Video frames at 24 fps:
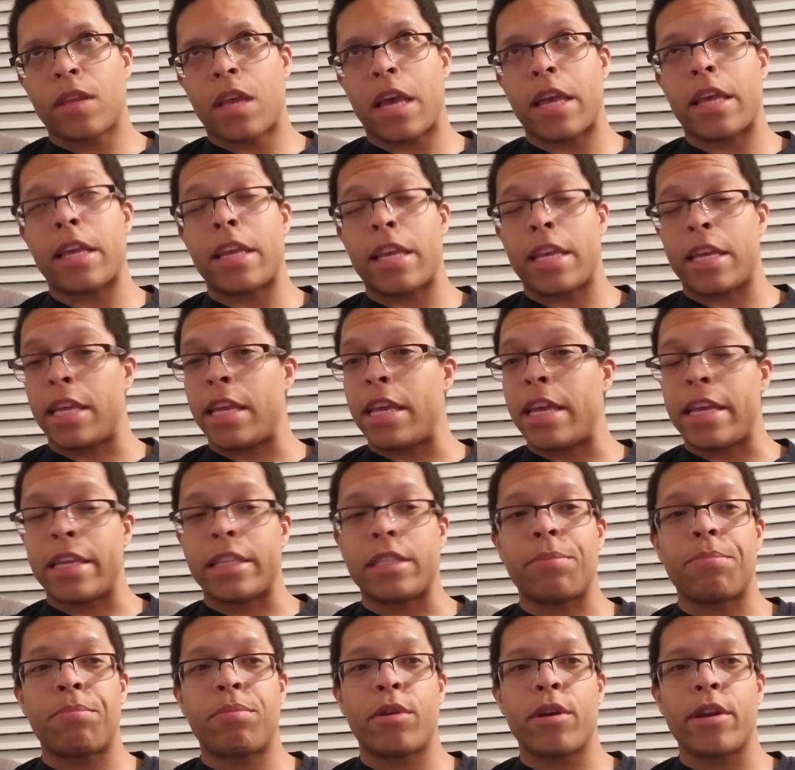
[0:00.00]

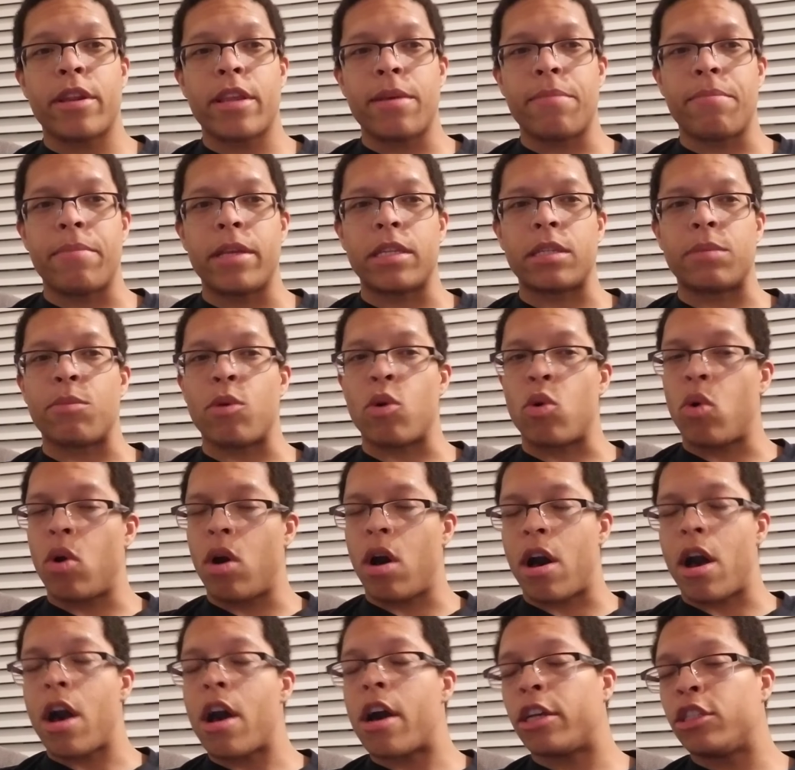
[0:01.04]
it's pretty abysmal.
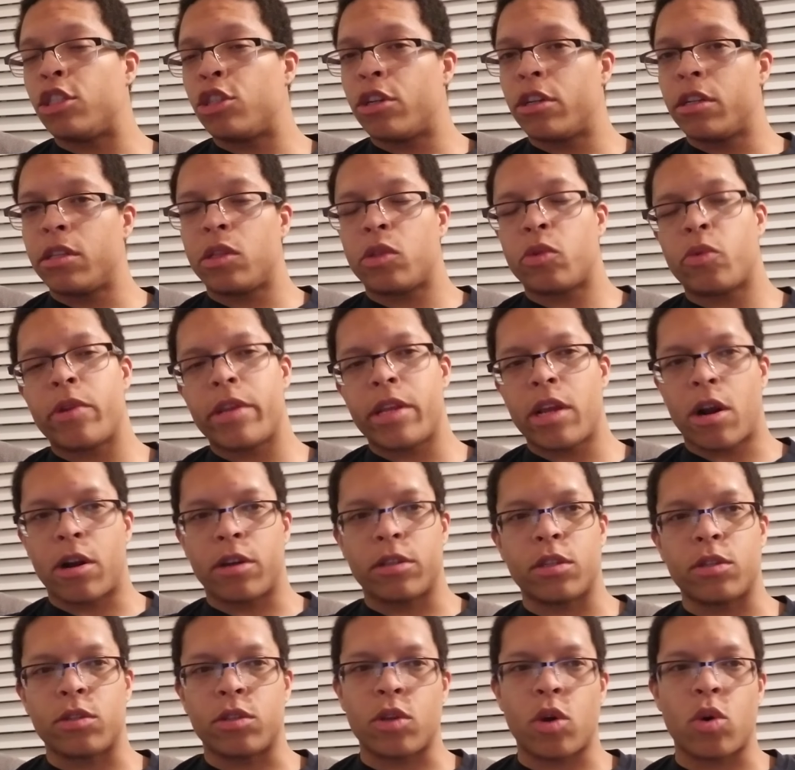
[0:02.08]
103
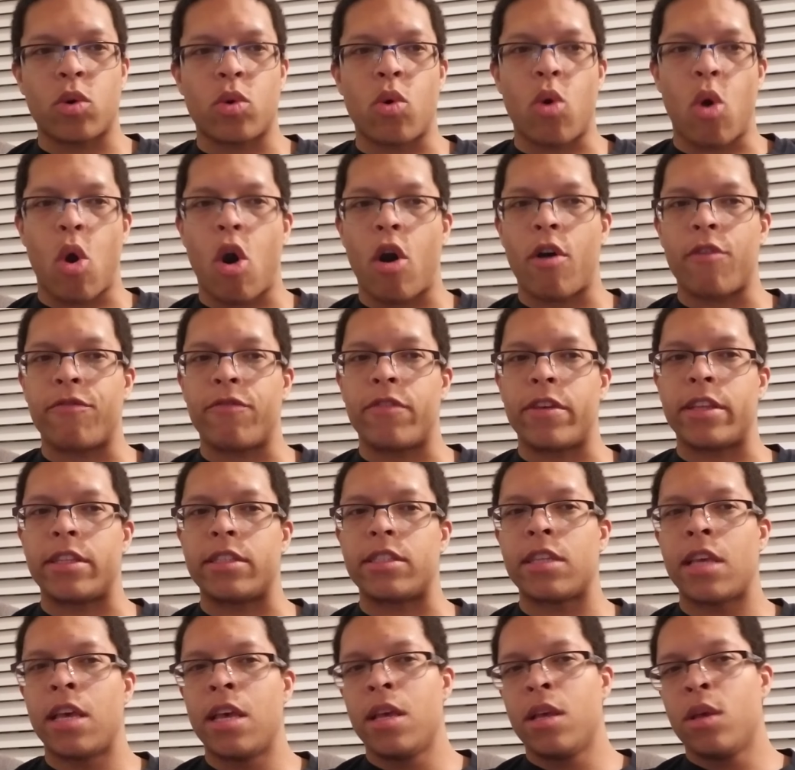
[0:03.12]
yards of total
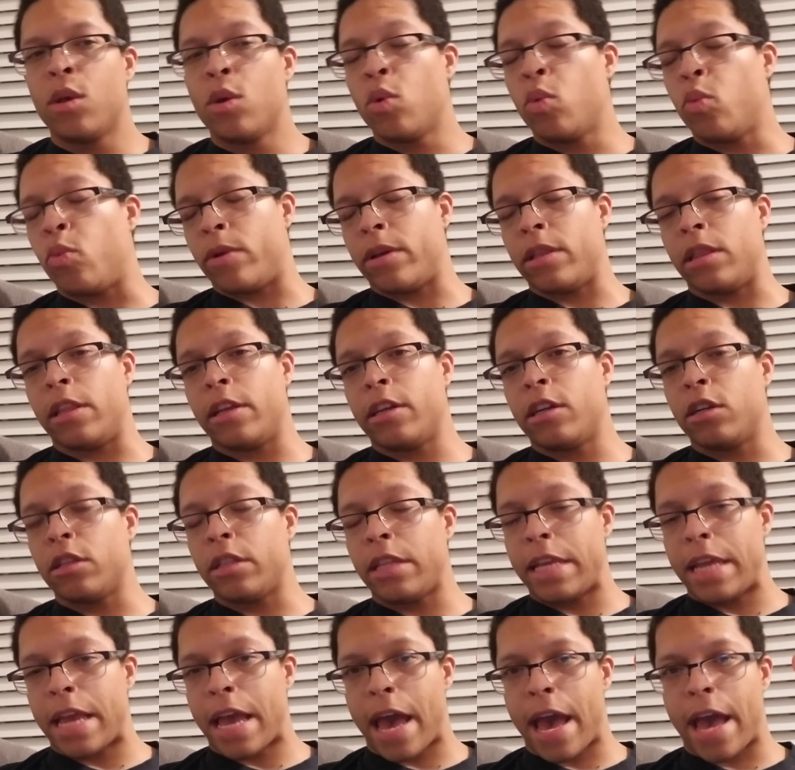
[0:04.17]
offense. We
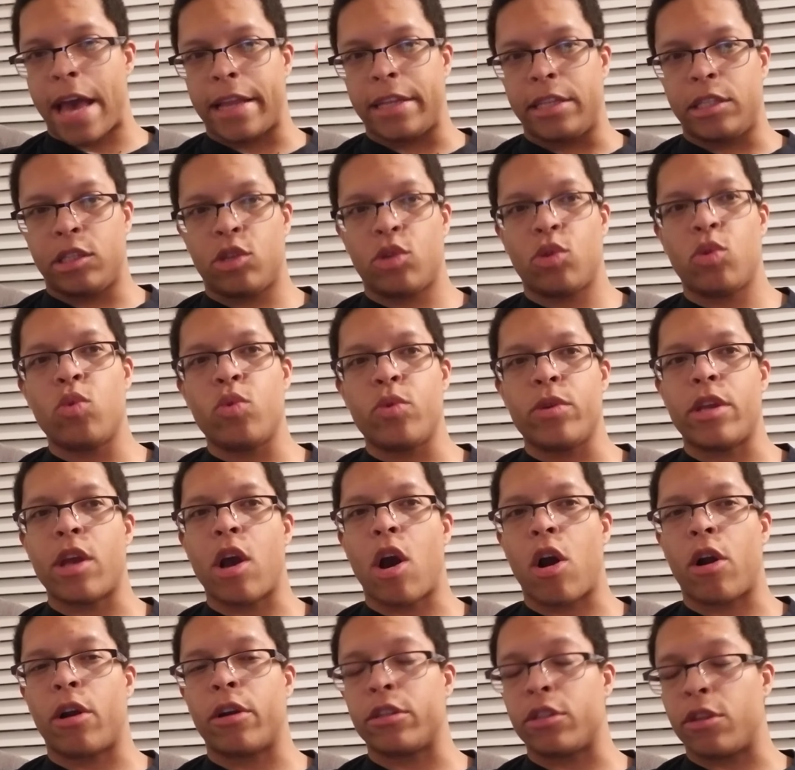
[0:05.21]
literally had 2
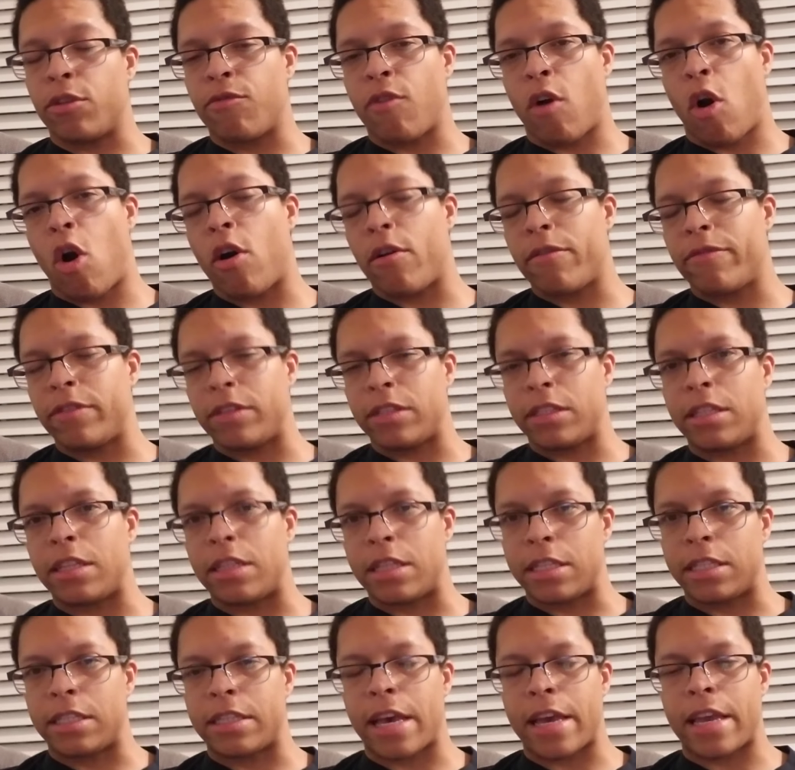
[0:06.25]
yards of offense in
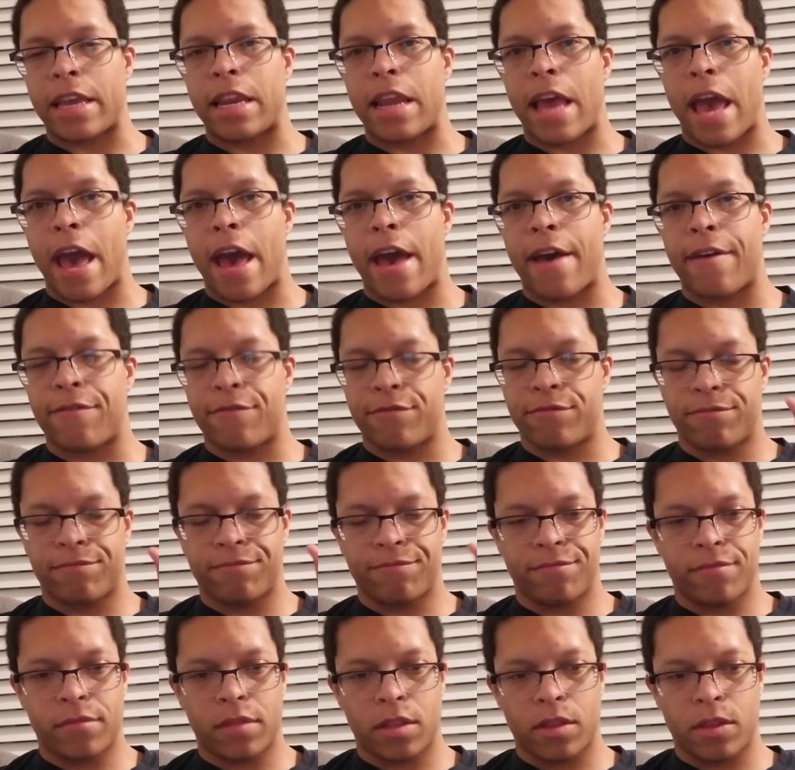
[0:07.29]
the second half.
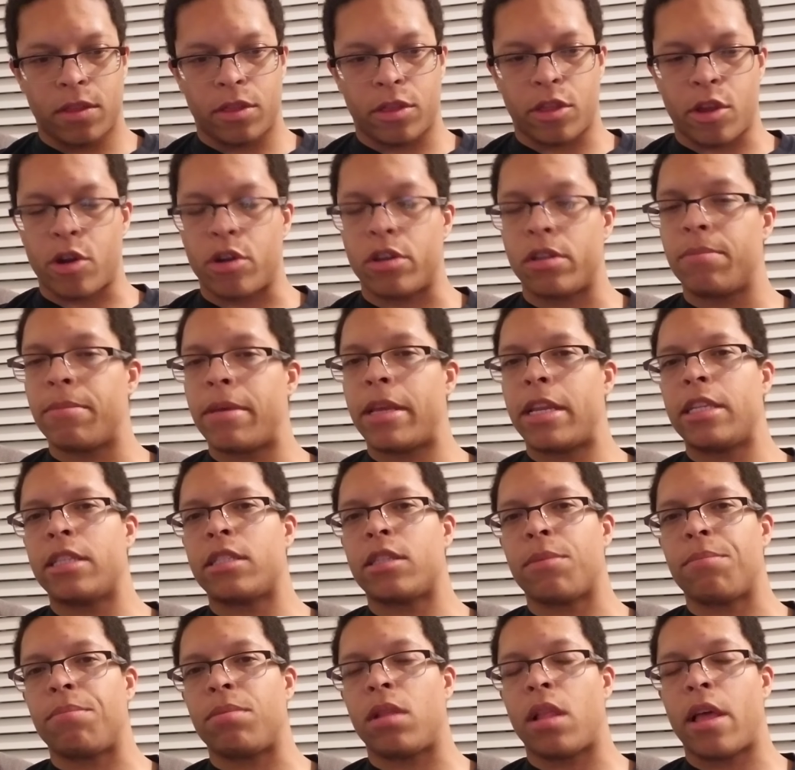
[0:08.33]
30
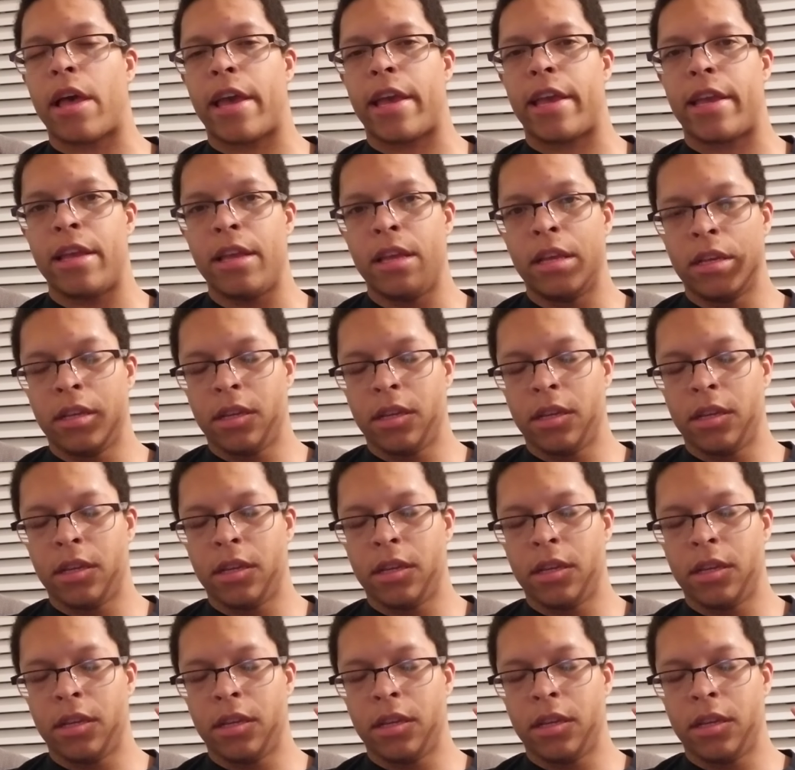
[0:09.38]
minutes of play,